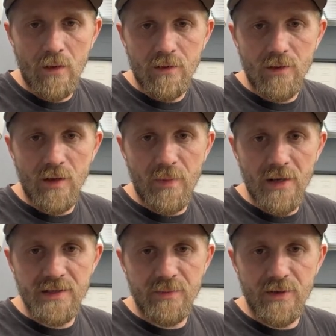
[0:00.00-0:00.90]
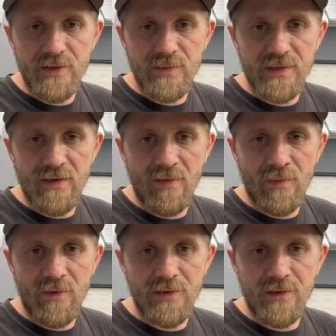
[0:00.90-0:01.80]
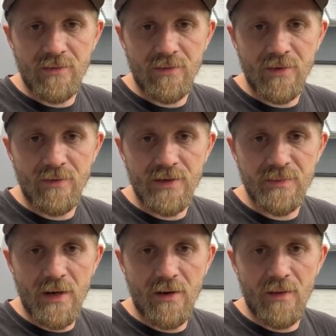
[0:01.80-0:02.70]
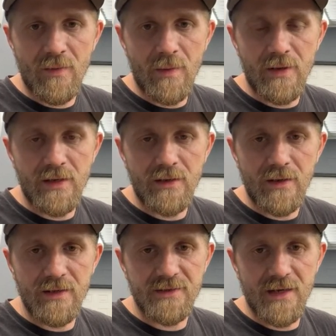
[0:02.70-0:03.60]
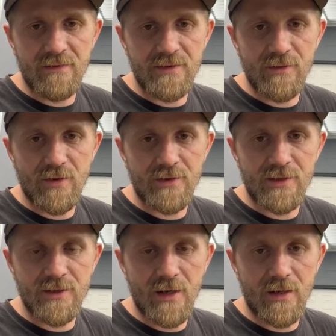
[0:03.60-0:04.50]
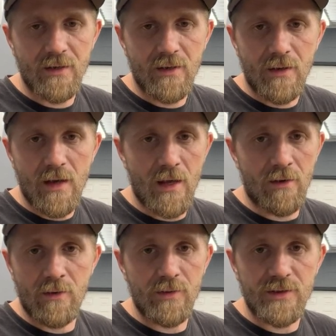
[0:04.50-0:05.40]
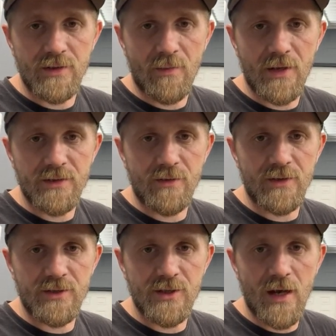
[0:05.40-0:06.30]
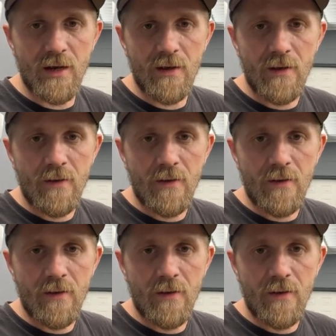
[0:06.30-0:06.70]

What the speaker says: 30 pounds of boost was giving him 1,300 horsepower. There may be a safe 200 shot. I don't know what you're talking about 200 shot